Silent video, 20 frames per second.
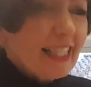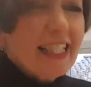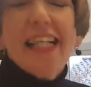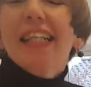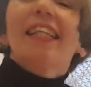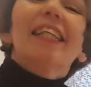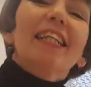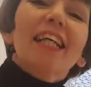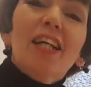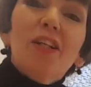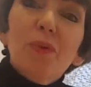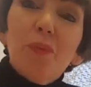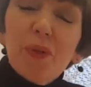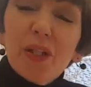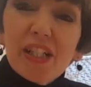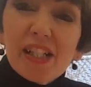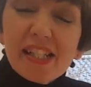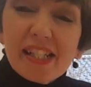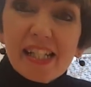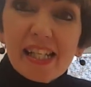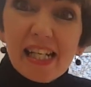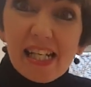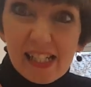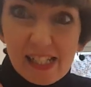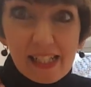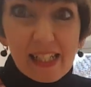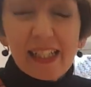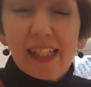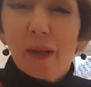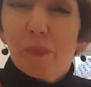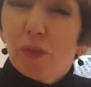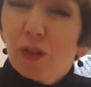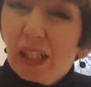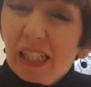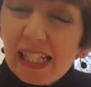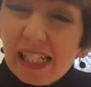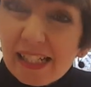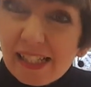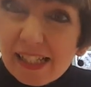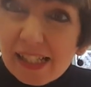I like the kind of weird taste. Like I'm
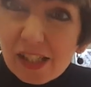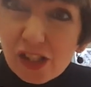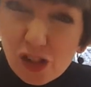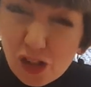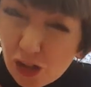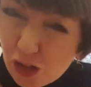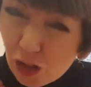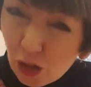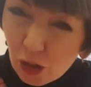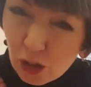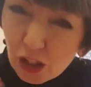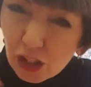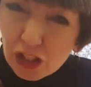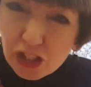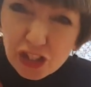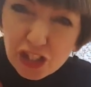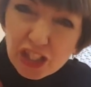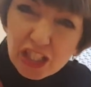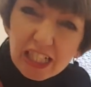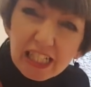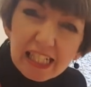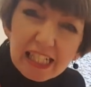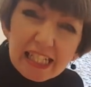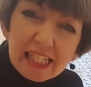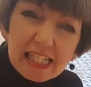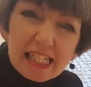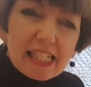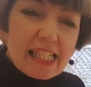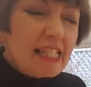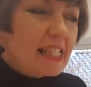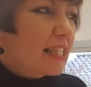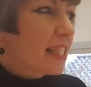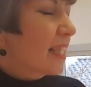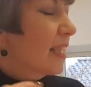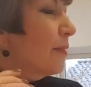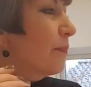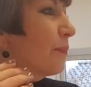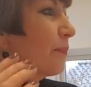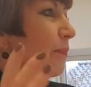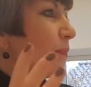really into strong
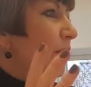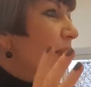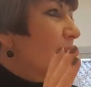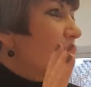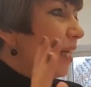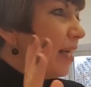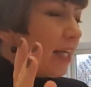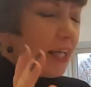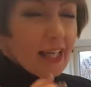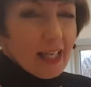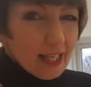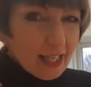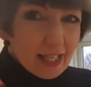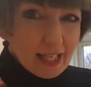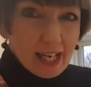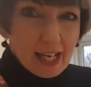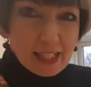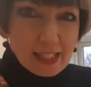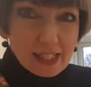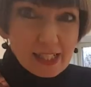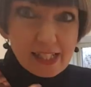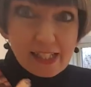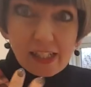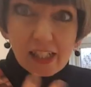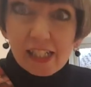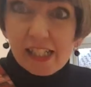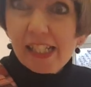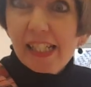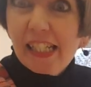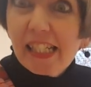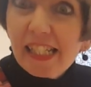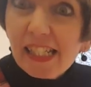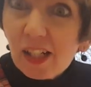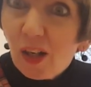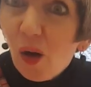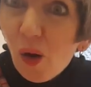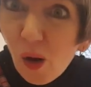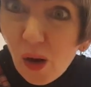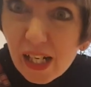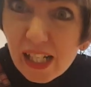cheese and started
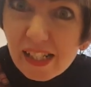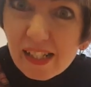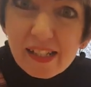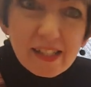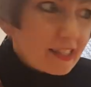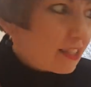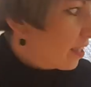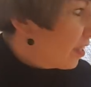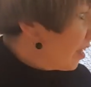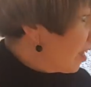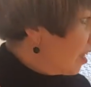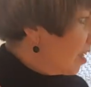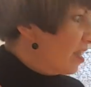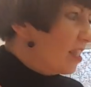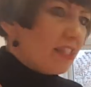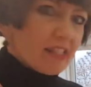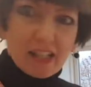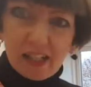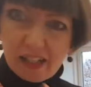eating oysters.